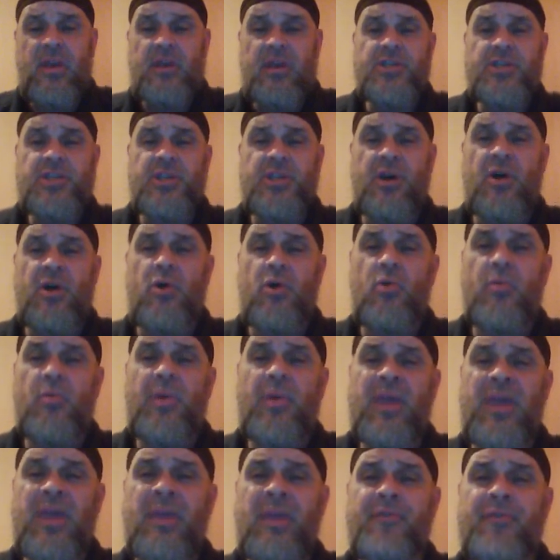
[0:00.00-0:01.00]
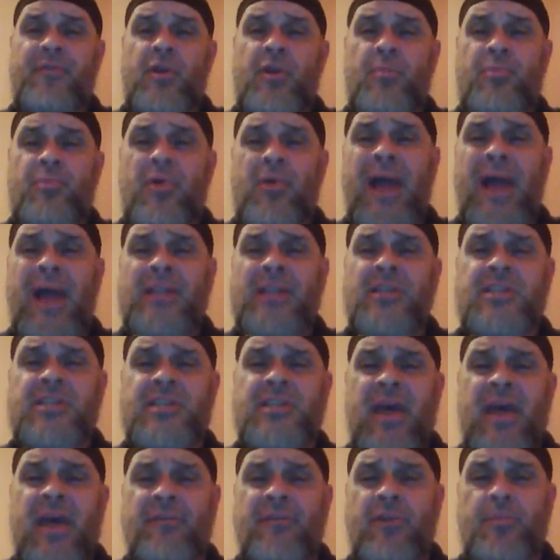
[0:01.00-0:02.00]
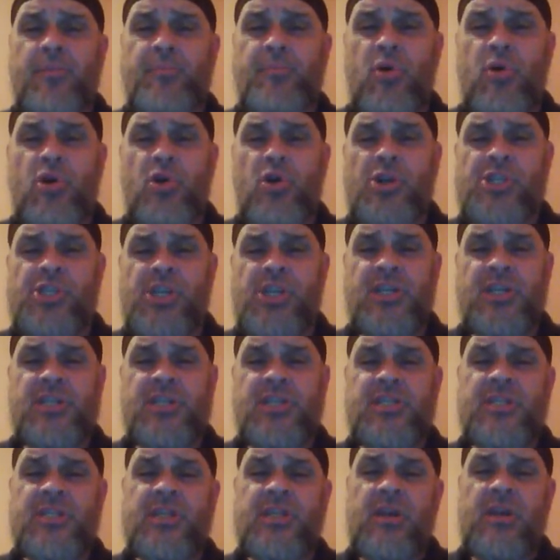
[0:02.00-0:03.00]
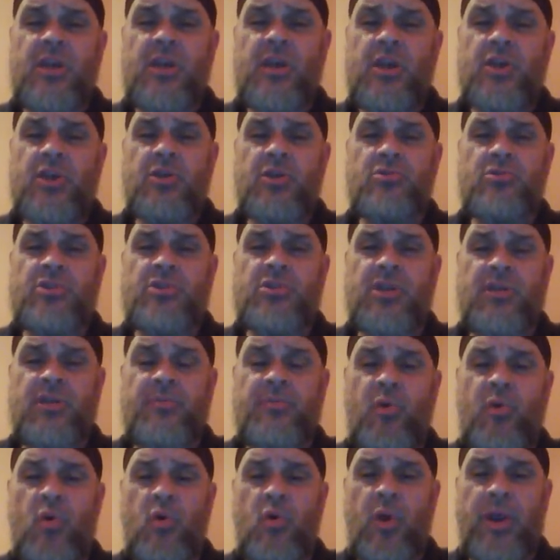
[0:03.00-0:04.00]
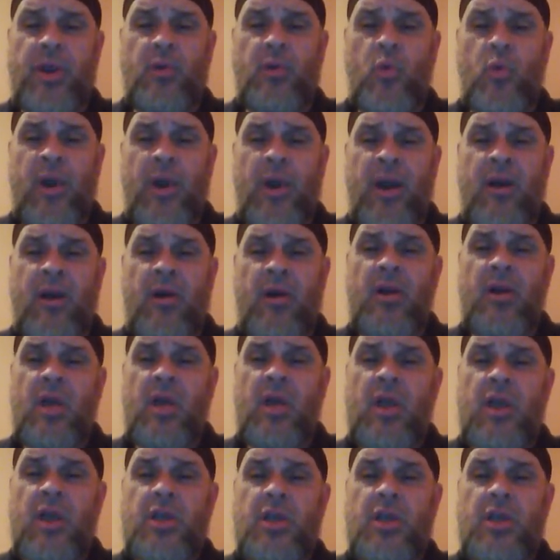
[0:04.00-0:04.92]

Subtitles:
So if your practice never pushes you to the point where